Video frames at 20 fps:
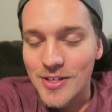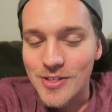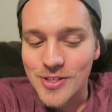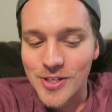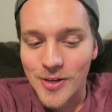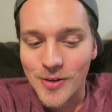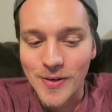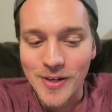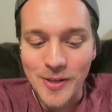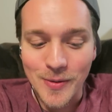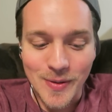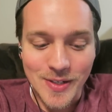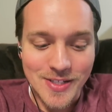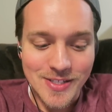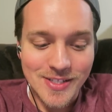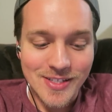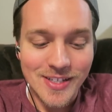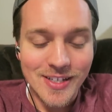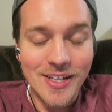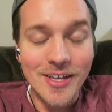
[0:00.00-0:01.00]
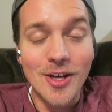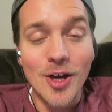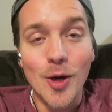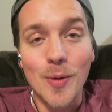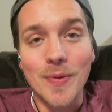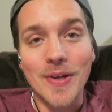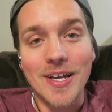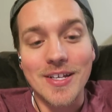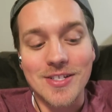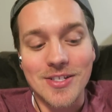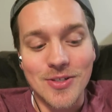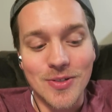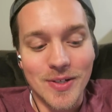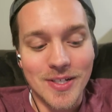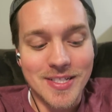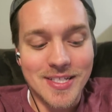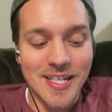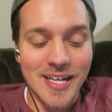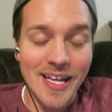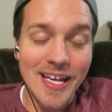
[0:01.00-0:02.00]
So anyways, hope you guys
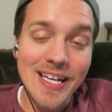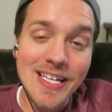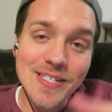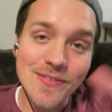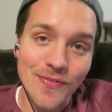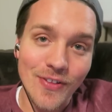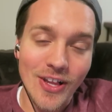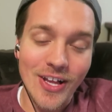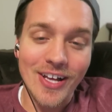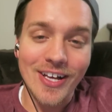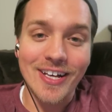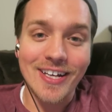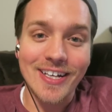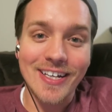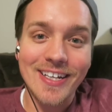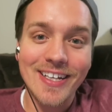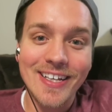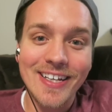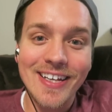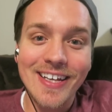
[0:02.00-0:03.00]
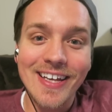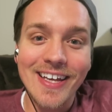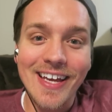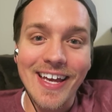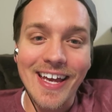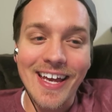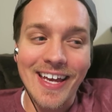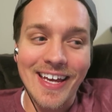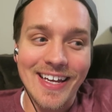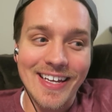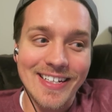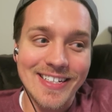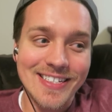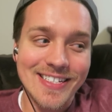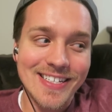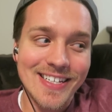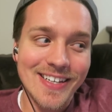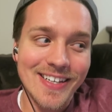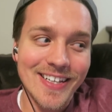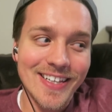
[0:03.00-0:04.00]
enjoyed today's vlog,
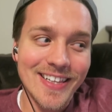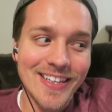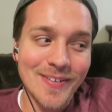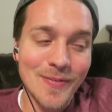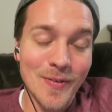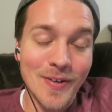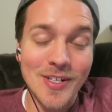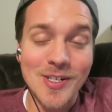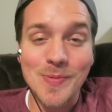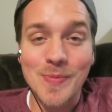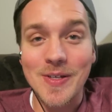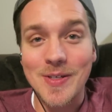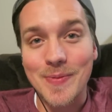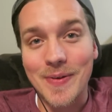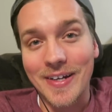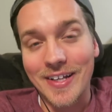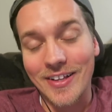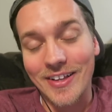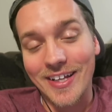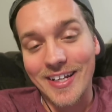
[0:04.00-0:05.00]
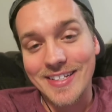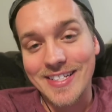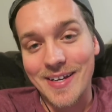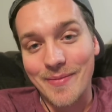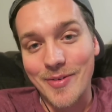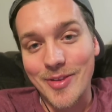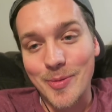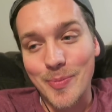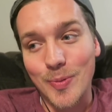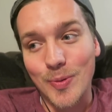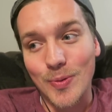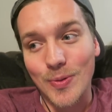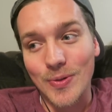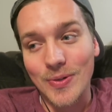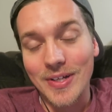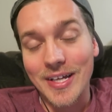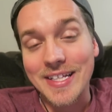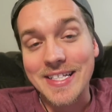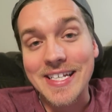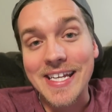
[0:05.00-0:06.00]
and we're gonna be spending a lot of time at the
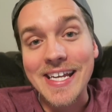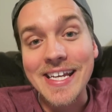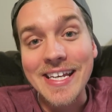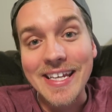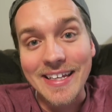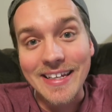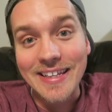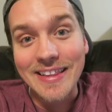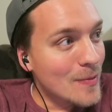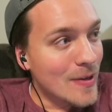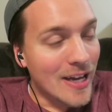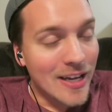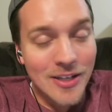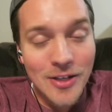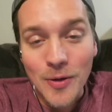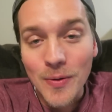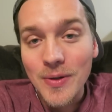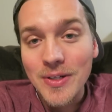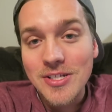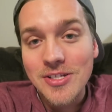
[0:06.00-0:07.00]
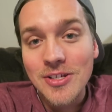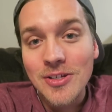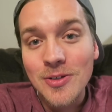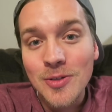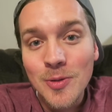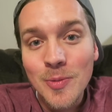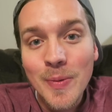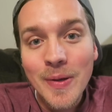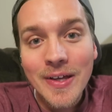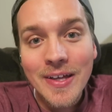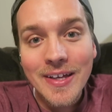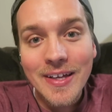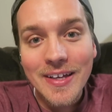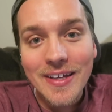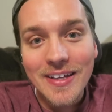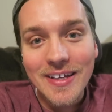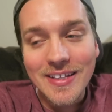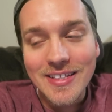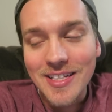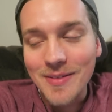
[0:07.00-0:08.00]
pool. It's heated. We got Noah tube.
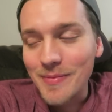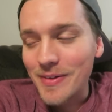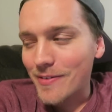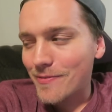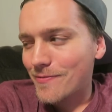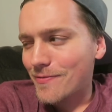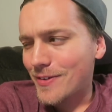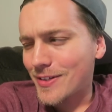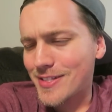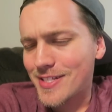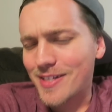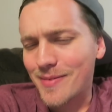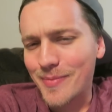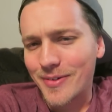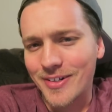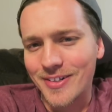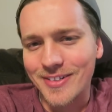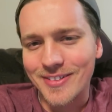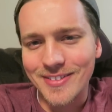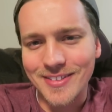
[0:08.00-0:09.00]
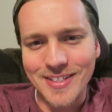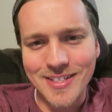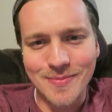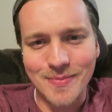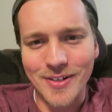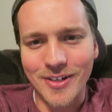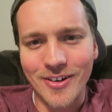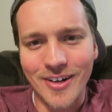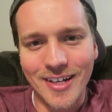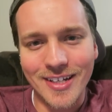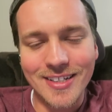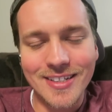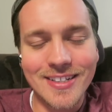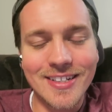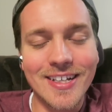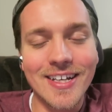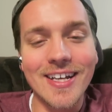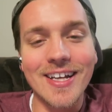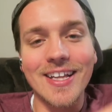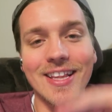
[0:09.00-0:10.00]
It's gonna be a fun summer. This is gonna be great.
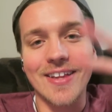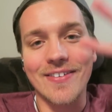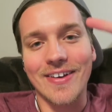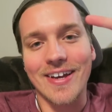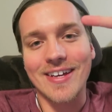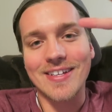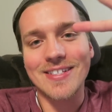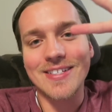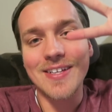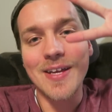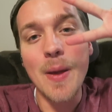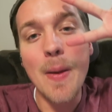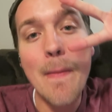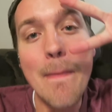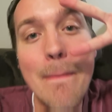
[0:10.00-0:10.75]
Love you guys